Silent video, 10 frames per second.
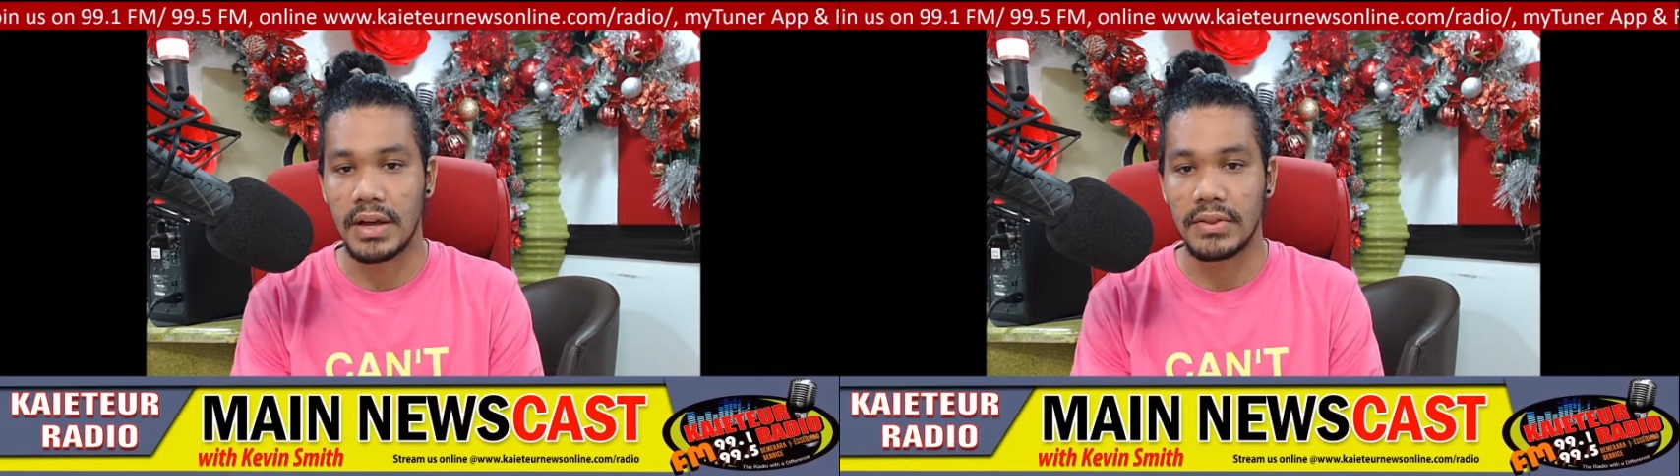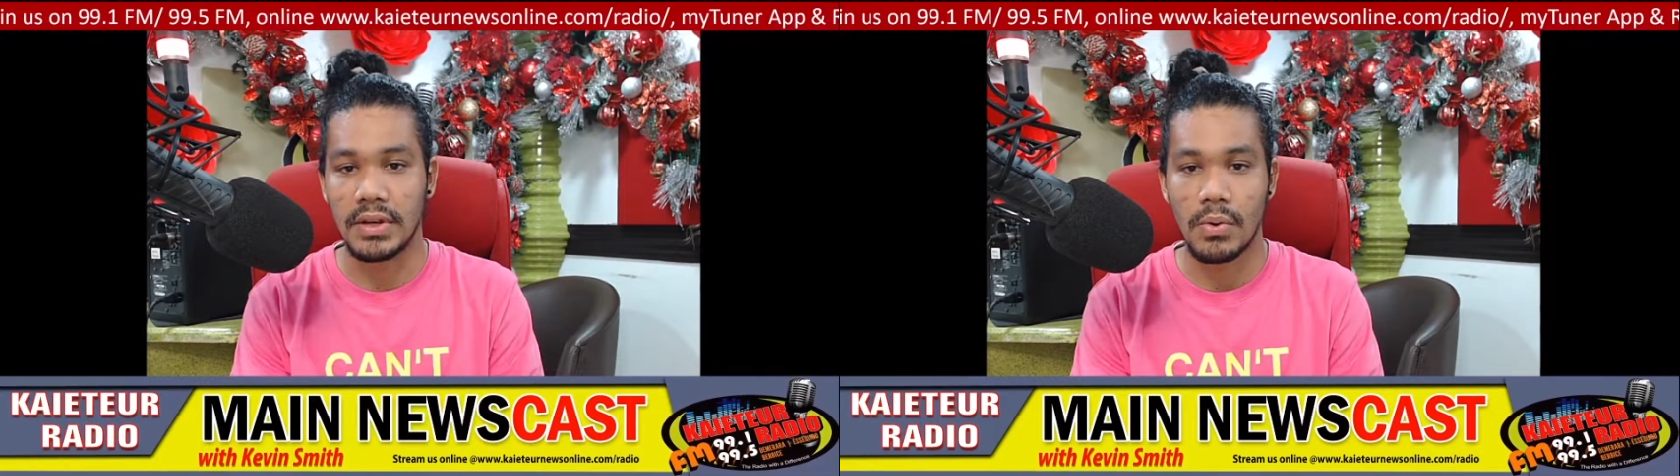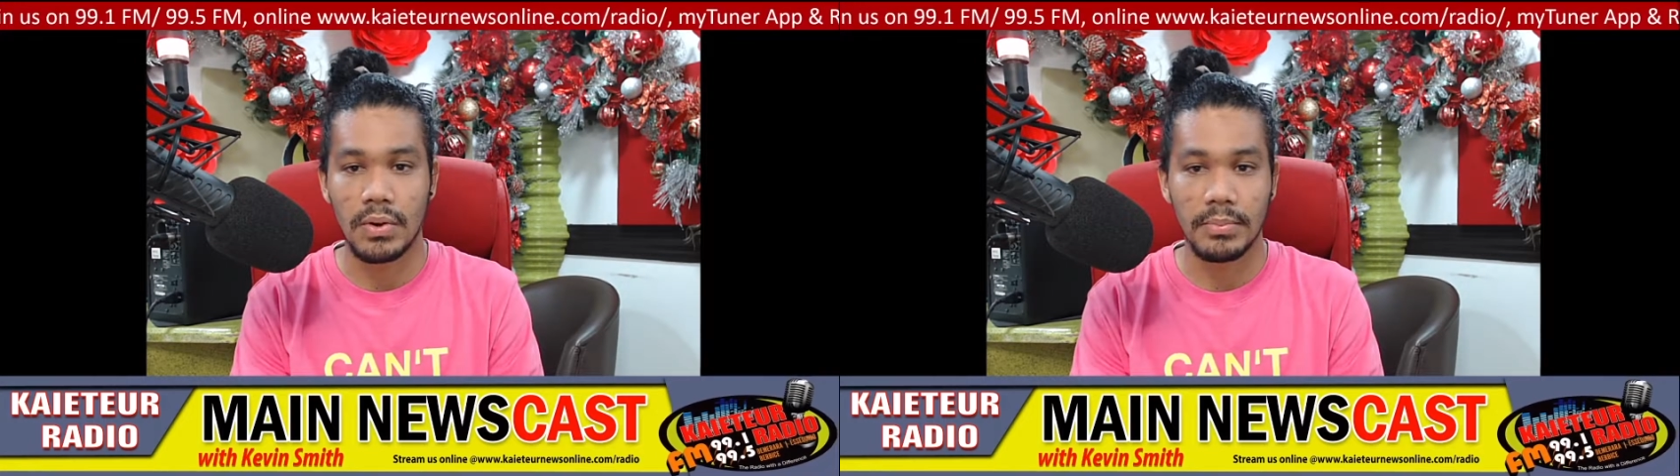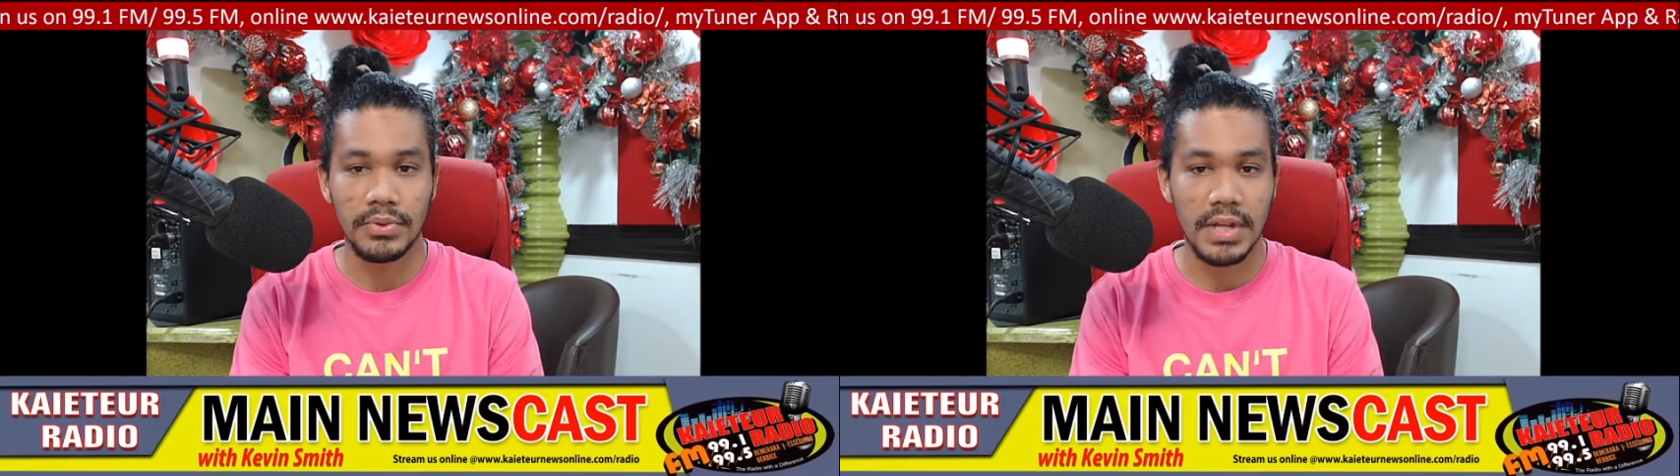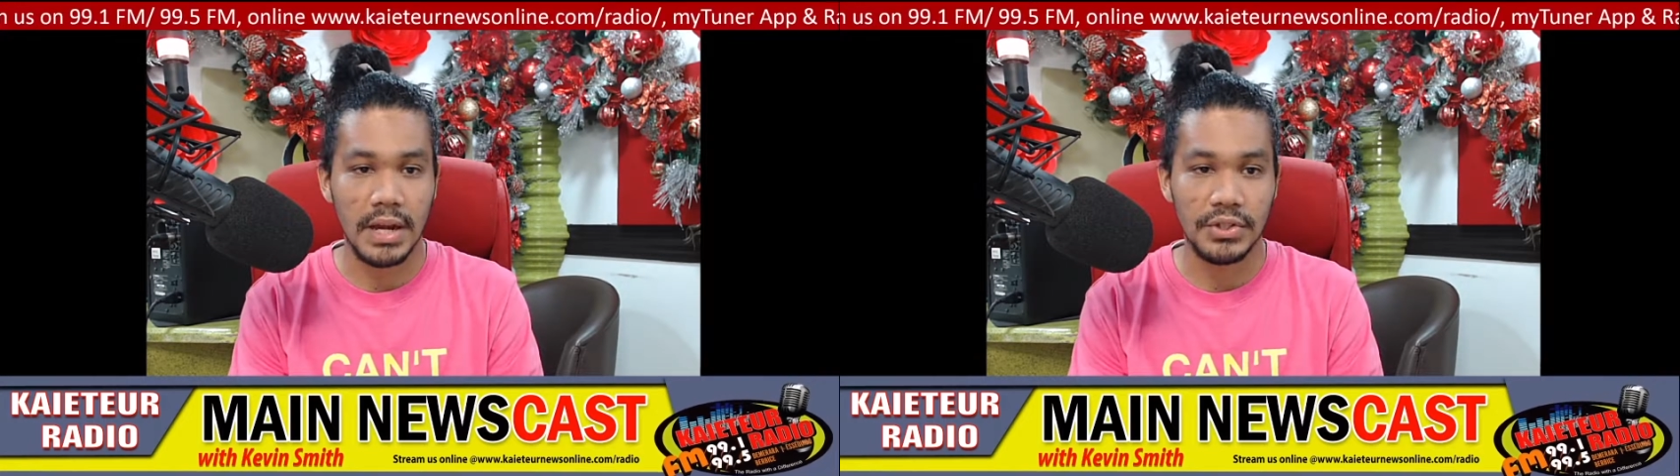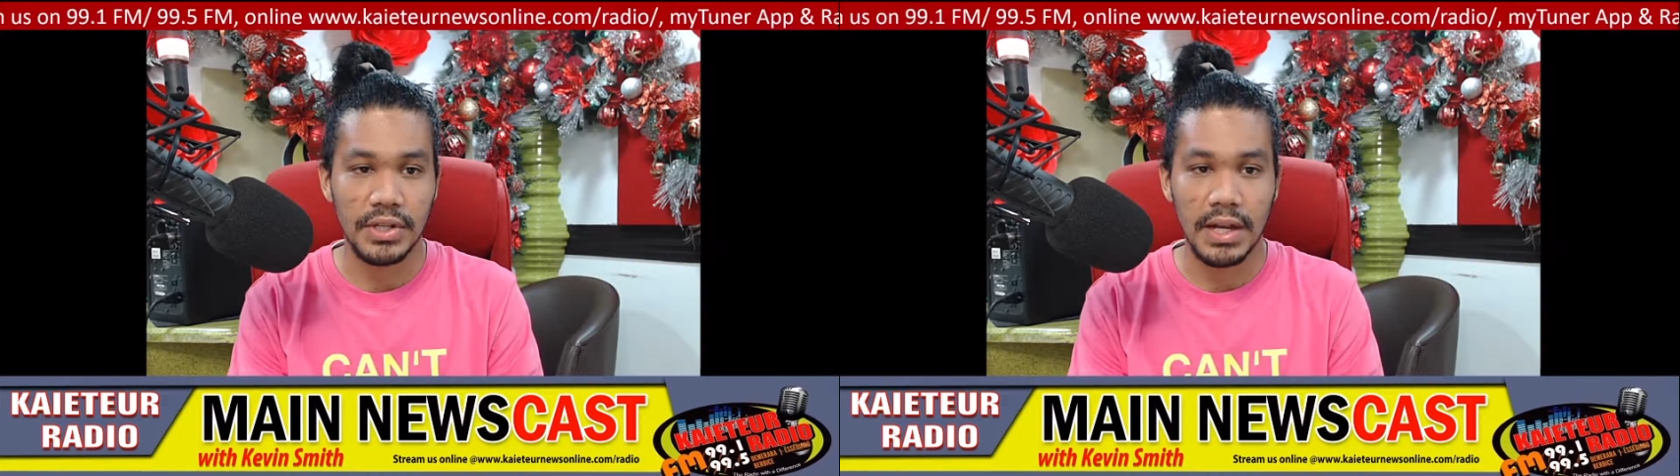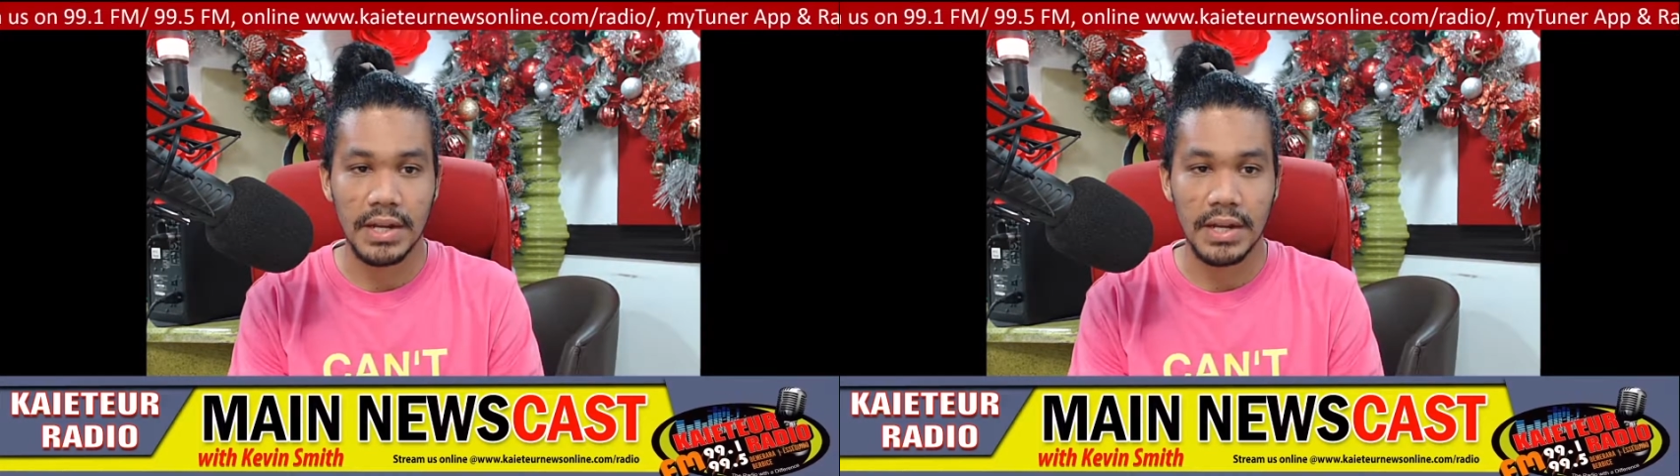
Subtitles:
that the only protection